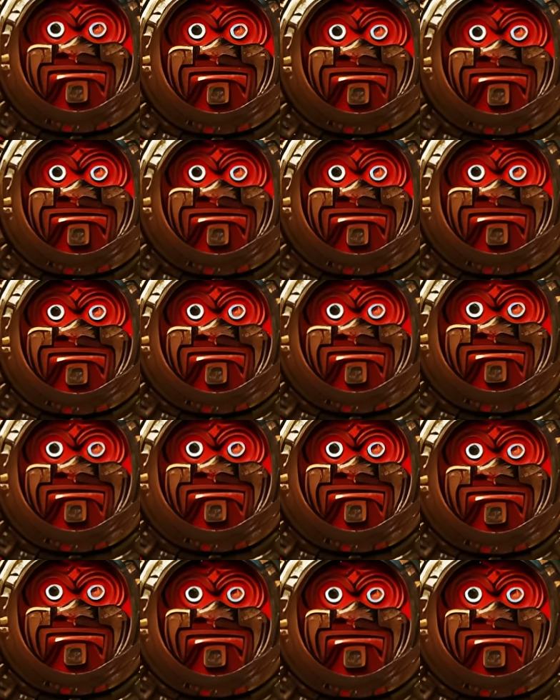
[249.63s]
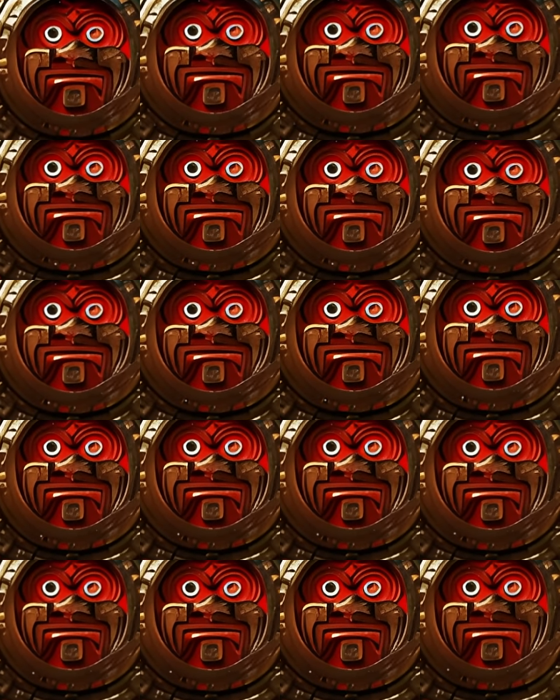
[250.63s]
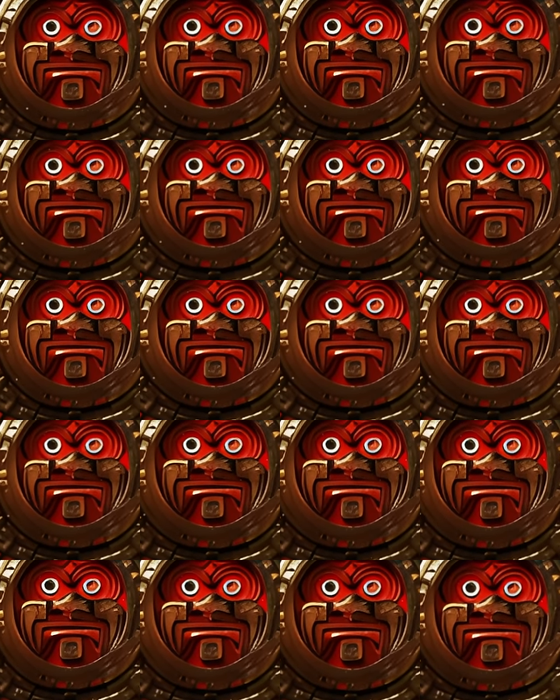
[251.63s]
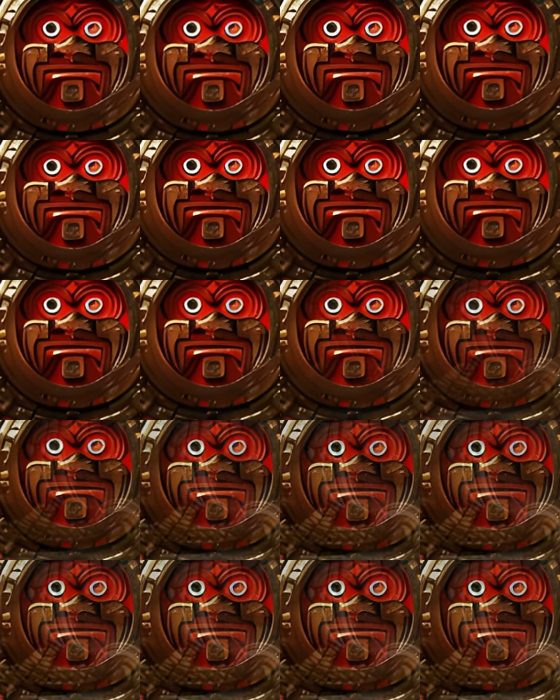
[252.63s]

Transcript: bones, or balls of hardened clay. Jaguar